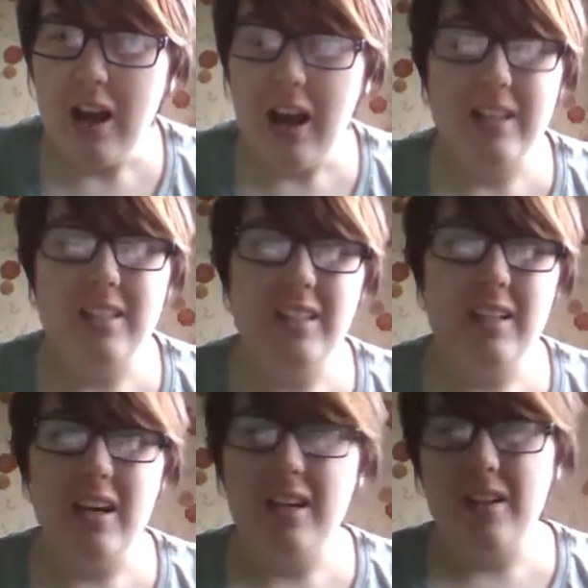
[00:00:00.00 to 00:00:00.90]

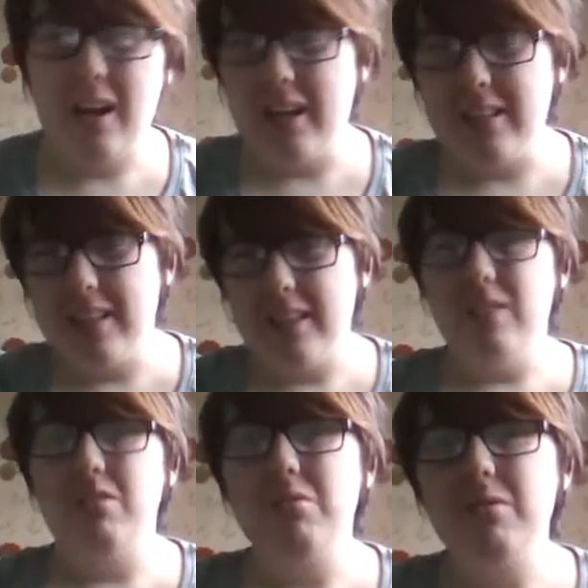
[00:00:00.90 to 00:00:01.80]
Actually, I can't say that. I
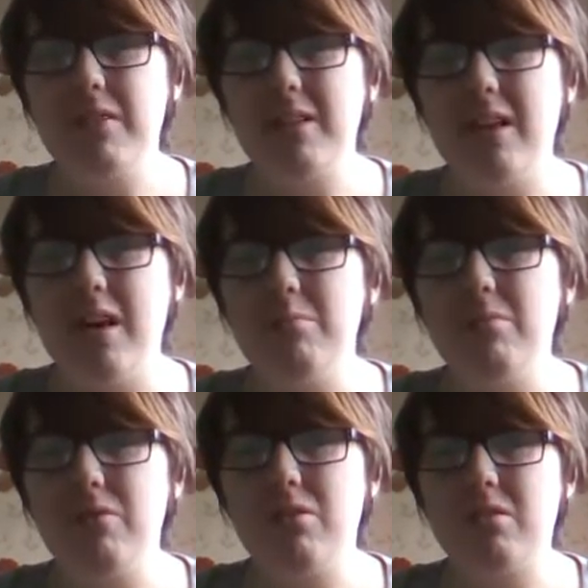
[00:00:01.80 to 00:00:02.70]
don't know if it hasn't happened
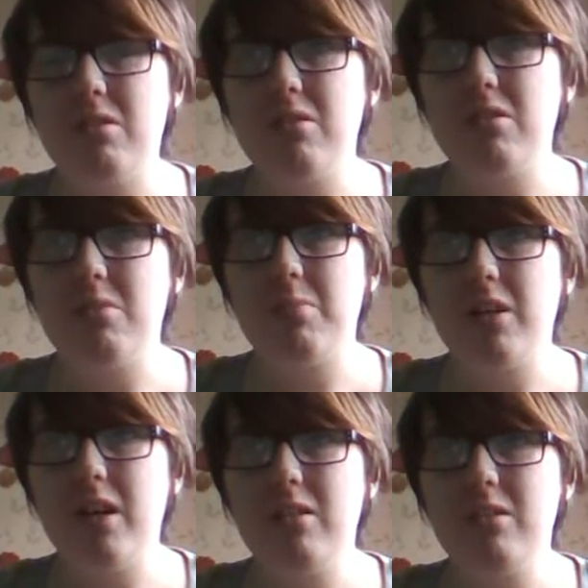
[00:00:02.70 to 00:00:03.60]
before, because I'm knowing
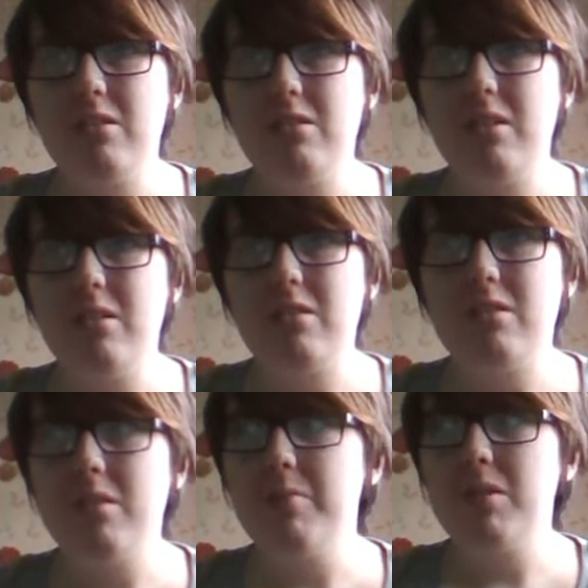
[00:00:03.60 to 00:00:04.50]
Supernatural, that
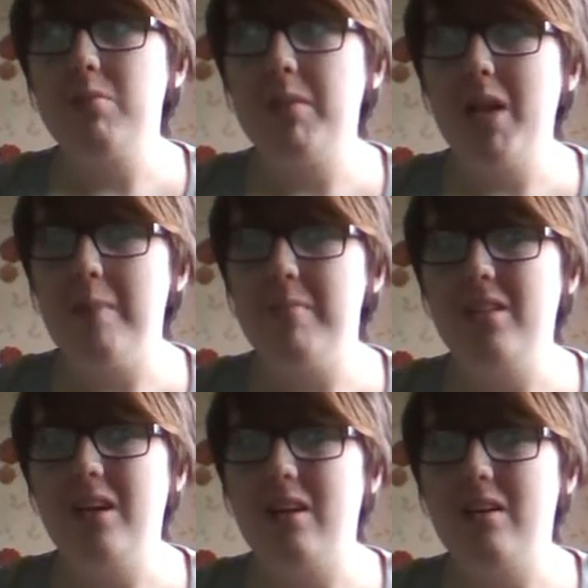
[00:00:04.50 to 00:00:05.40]
something's probably happened
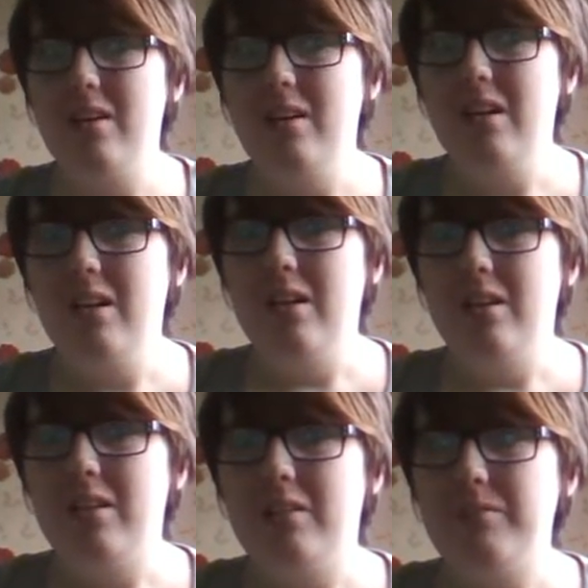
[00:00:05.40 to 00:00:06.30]
there.
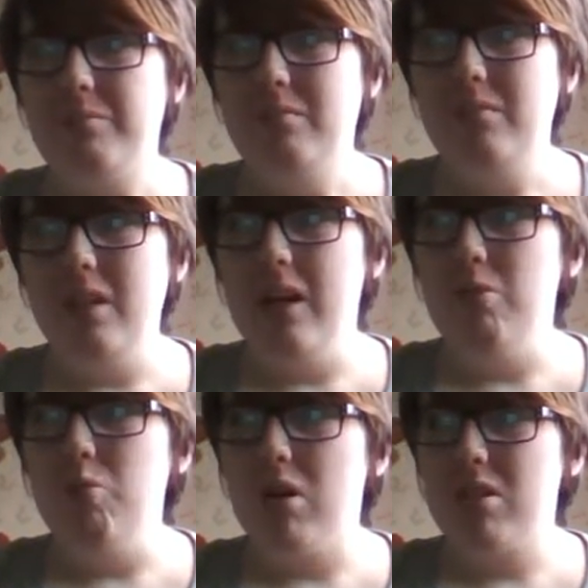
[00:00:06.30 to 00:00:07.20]
I
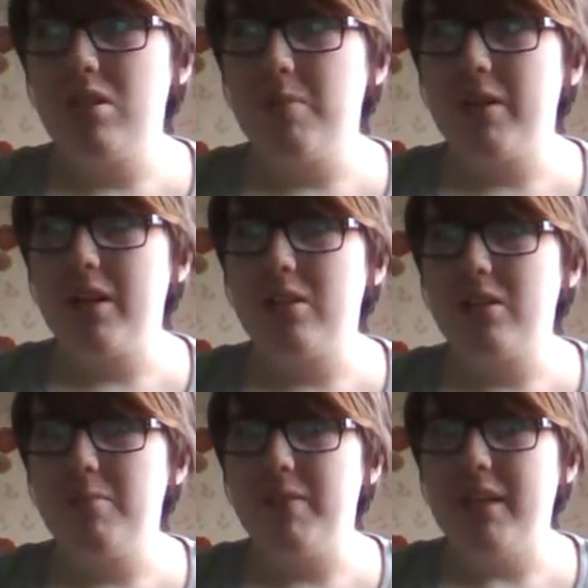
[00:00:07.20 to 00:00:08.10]
don't watch
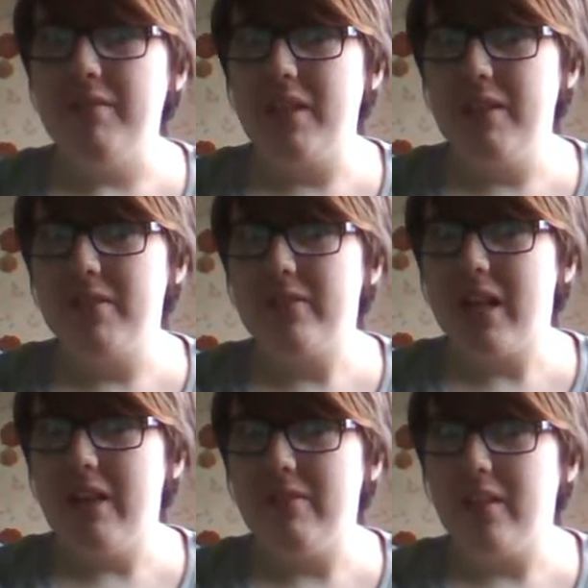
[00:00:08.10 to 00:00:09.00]
Supernatural, but they have gifts for
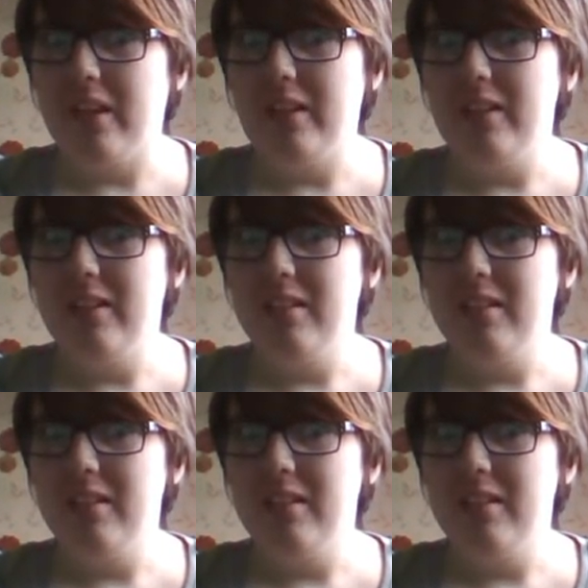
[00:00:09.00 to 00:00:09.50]
everything.